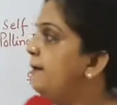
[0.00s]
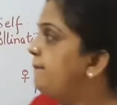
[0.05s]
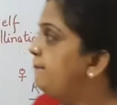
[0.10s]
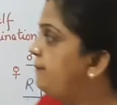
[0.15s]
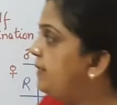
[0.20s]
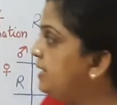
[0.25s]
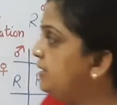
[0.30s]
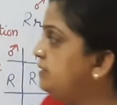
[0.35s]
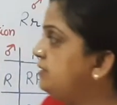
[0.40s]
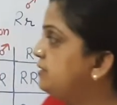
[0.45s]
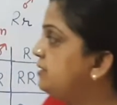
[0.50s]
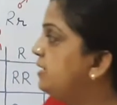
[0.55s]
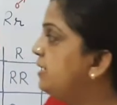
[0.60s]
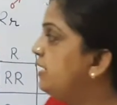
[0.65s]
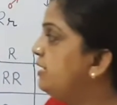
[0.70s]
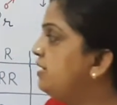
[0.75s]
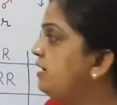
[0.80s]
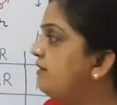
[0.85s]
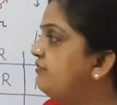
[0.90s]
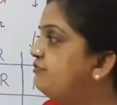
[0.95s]
but
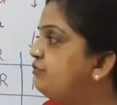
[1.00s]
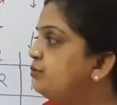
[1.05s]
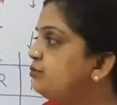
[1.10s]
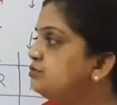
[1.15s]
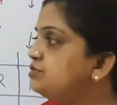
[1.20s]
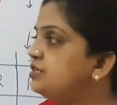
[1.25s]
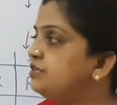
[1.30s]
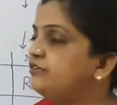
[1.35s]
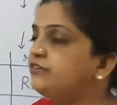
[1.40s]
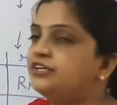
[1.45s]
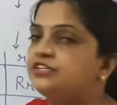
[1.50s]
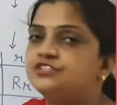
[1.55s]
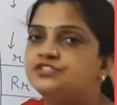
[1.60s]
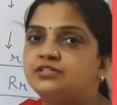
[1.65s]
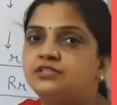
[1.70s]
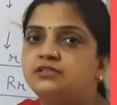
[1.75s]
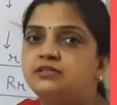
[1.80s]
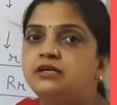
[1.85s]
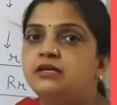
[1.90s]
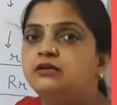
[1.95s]
in F2
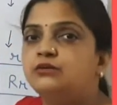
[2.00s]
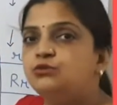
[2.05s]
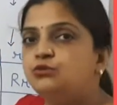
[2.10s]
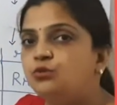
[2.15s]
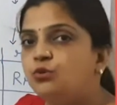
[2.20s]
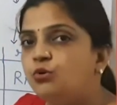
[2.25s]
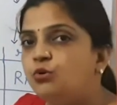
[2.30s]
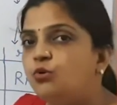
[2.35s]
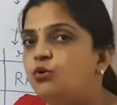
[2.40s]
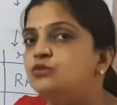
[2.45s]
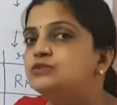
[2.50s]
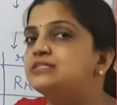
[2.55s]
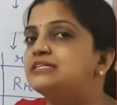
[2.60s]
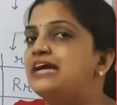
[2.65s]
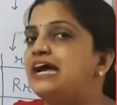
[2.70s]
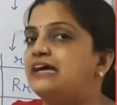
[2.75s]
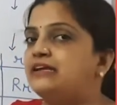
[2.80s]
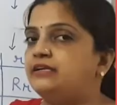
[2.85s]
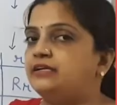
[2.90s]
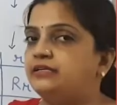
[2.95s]
generation, those
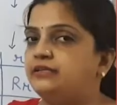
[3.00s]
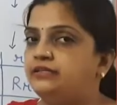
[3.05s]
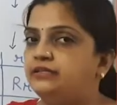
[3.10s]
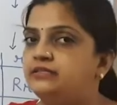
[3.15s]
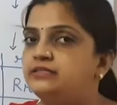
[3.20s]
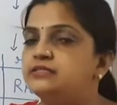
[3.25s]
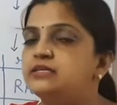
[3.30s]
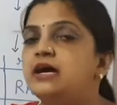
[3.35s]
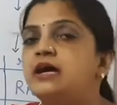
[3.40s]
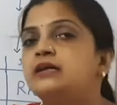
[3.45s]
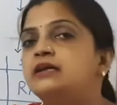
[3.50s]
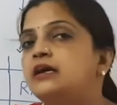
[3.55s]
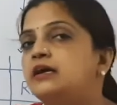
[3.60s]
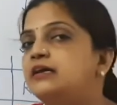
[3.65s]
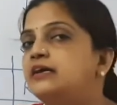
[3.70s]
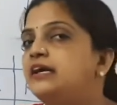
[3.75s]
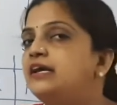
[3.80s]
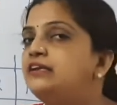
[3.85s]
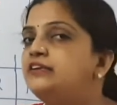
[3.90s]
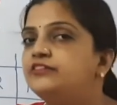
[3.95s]
characters are
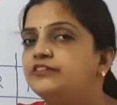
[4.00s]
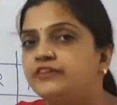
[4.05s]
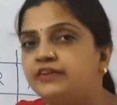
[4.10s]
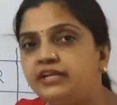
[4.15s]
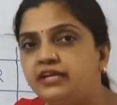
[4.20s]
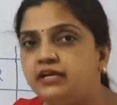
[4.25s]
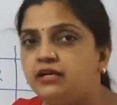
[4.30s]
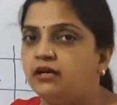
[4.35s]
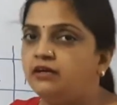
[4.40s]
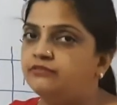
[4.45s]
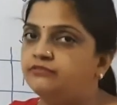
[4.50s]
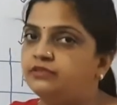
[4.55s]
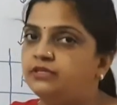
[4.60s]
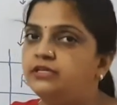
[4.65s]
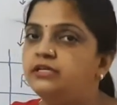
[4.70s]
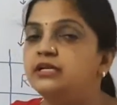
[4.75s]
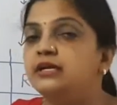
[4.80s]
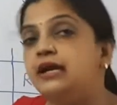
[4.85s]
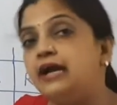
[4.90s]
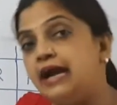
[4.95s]
again
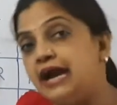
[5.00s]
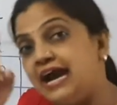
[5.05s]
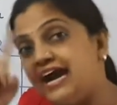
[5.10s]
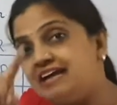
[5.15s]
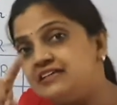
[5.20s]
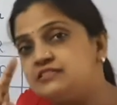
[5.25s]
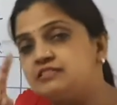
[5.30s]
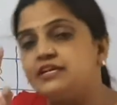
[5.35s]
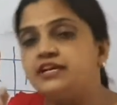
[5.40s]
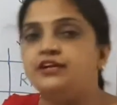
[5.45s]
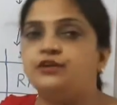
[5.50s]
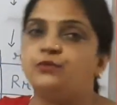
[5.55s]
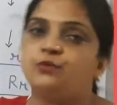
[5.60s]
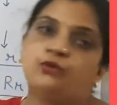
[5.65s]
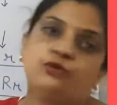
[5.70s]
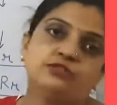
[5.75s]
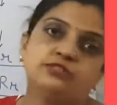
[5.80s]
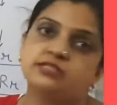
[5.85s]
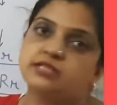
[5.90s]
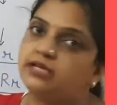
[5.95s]
recovered as it
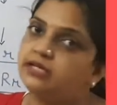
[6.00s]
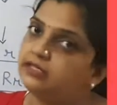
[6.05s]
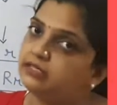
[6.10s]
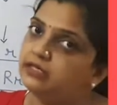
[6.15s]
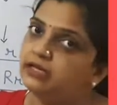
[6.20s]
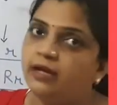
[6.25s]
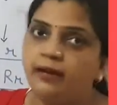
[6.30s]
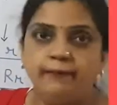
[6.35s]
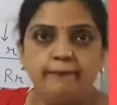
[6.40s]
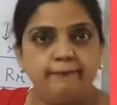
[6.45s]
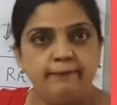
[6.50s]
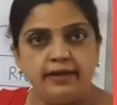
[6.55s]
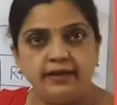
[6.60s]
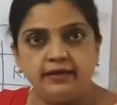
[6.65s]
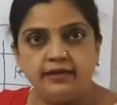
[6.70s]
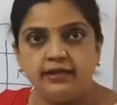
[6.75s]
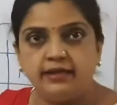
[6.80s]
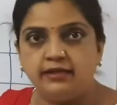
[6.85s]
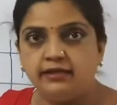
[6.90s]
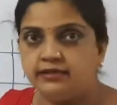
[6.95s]
was in
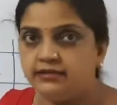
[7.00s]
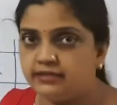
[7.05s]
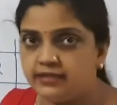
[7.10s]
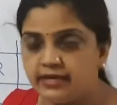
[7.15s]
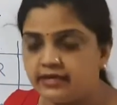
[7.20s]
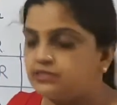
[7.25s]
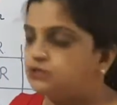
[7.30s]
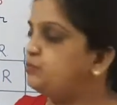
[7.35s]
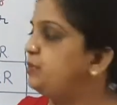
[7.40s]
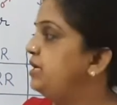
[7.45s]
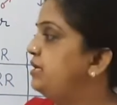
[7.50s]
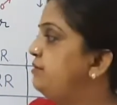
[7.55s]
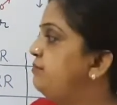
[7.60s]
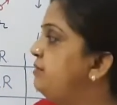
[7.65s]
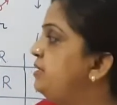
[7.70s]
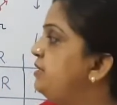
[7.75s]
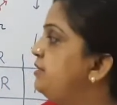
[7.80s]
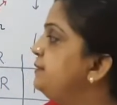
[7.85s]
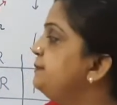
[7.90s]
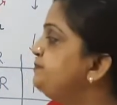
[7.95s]
Mendelian
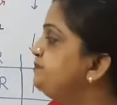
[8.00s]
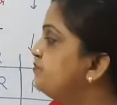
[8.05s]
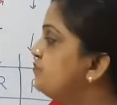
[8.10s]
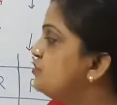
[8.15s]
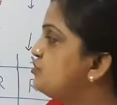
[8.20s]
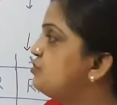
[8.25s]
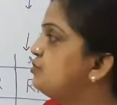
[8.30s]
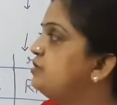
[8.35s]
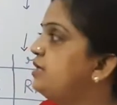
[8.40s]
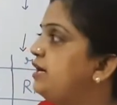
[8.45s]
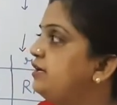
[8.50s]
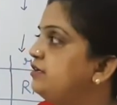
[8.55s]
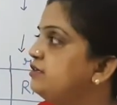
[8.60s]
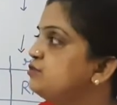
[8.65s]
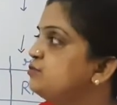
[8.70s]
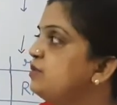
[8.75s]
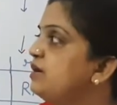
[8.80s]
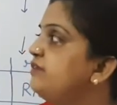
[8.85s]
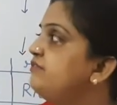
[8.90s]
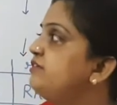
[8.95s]
experiment. So that
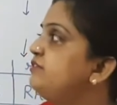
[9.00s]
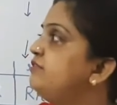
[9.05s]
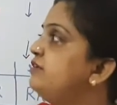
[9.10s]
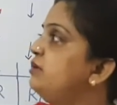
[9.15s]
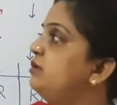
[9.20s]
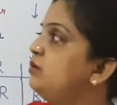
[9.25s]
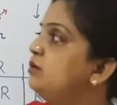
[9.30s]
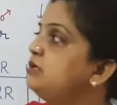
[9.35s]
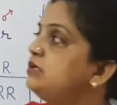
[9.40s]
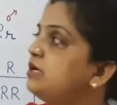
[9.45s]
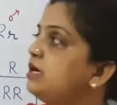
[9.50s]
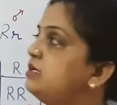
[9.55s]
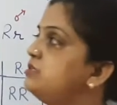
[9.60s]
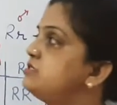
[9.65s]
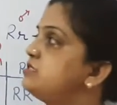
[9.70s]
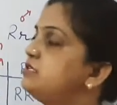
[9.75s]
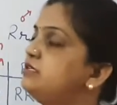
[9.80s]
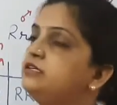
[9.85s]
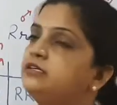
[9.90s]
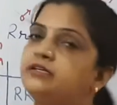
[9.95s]
is why we will not
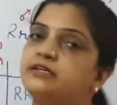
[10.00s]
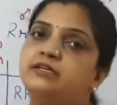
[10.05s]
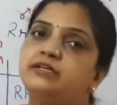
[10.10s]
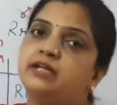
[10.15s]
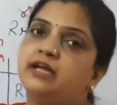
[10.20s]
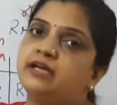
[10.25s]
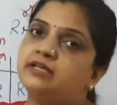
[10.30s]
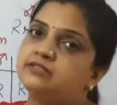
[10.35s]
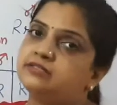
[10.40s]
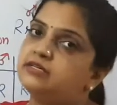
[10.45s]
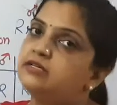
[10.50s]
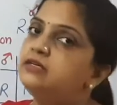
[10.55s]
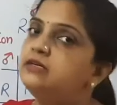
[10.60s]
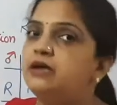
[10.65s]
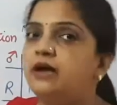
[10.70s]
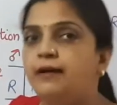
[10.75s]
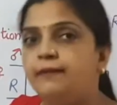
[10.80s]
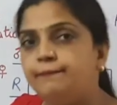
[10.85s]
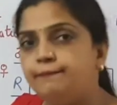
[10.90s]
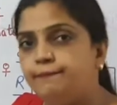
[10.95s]
consider it as
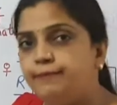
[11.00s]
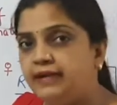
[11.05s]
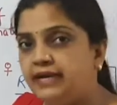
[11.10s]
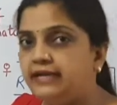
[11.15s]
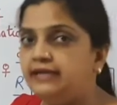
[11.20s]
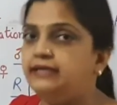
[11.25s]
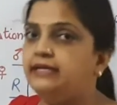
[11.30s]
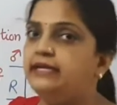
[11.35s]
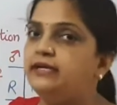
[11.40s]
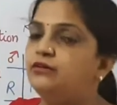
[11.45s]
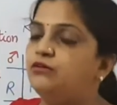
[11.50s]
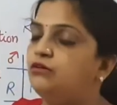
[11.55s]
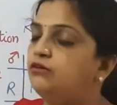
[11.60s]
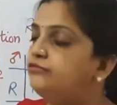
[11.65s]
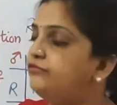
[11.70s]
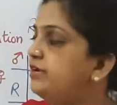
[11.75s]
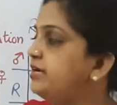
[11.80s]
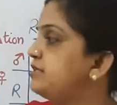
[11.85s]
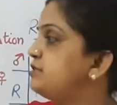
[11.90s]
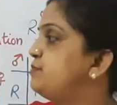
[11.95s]
a blending
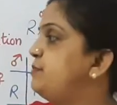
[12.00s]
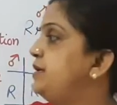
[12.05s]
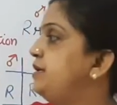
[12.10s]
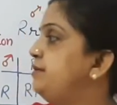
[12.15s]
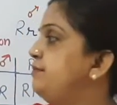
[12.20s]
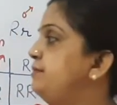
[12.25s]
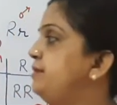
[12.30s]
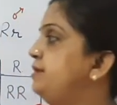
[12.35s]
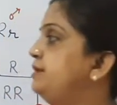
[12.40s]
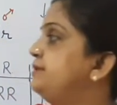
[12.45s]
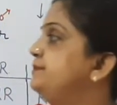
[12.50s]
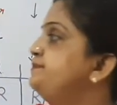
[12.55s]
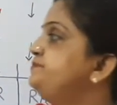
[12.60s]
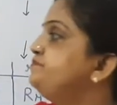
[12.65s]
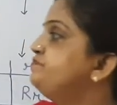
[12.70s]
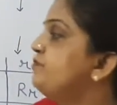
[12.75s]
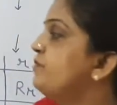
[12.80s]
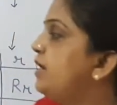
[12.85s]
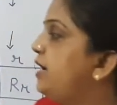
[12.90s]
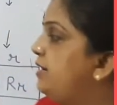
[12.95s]
of experiment.
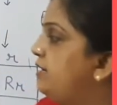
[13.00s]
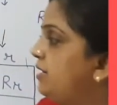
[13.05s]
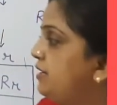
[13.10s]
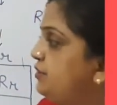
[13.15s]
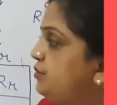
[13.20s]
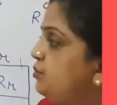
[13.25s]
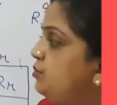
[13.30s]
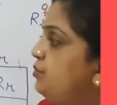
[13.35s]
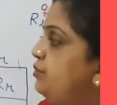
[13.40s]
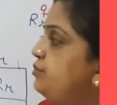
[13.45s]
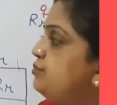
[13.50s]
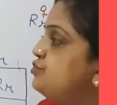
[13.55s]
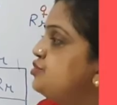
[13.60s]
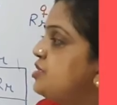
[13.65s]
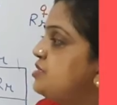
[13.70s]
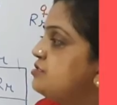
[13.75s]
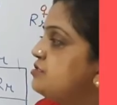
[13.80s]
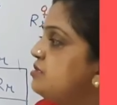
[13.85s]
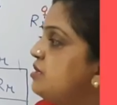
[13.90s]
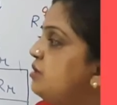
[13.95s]
And I told you
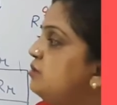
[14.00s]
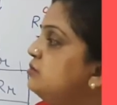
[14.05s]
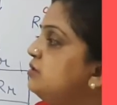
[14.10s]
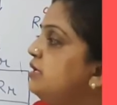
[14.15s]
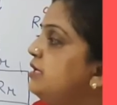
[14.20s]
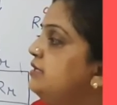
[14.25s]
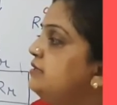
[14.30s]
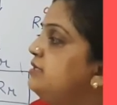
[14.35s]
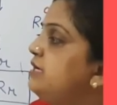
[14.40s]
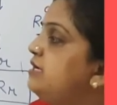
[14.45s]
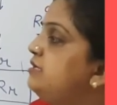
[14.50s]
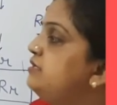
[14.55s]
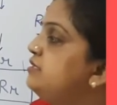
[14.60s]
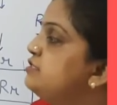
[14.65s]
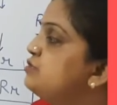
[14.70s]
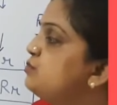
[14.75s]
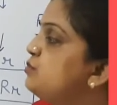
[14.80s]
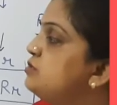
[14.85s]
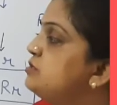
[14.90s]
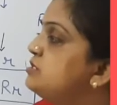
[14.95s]
just now that
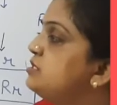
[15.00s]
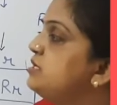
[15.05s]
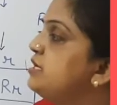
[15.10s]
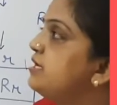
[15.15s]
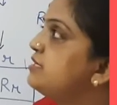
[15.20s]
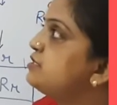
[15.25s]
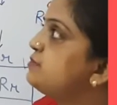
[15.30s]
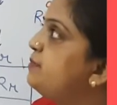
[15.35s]
this was the